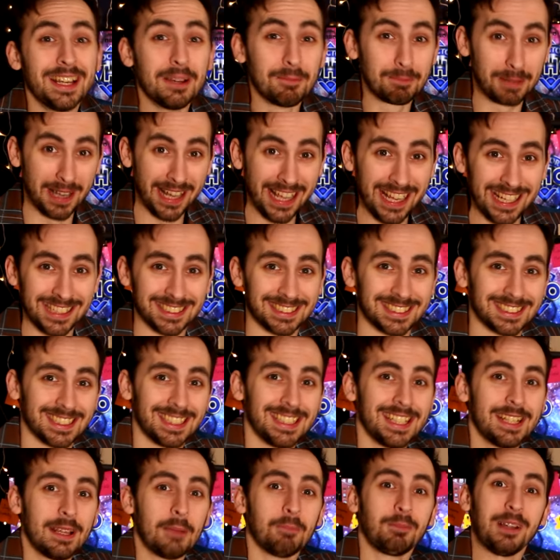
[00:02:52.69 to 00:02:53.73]
Please,
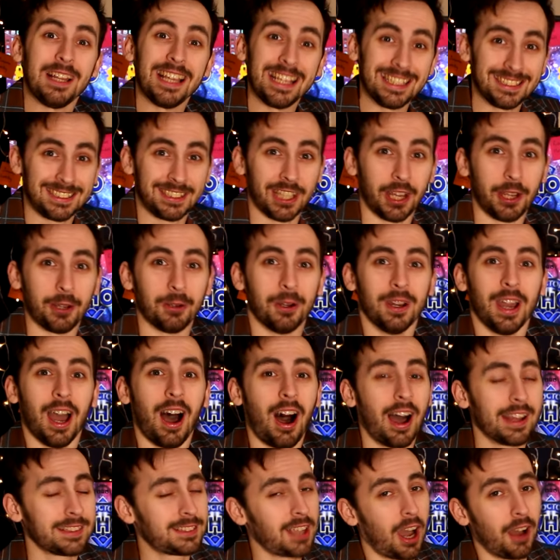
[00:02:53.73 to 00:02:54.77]
please do.
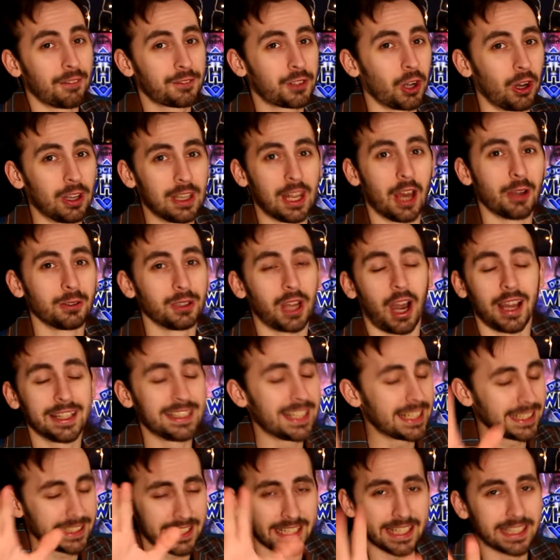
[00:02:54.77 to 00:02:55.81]
I
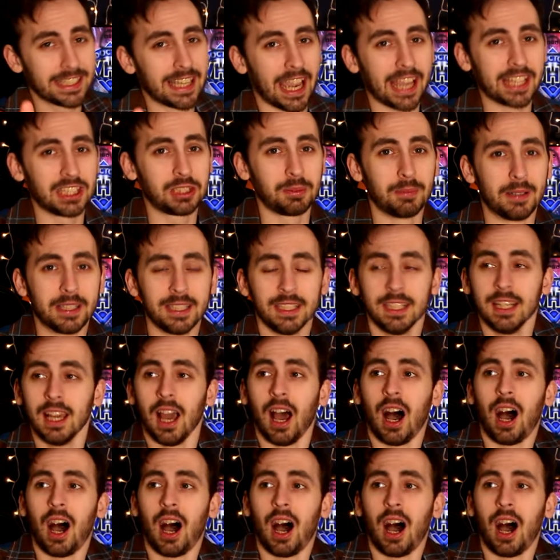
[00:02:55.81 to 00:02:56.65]
need the engagement.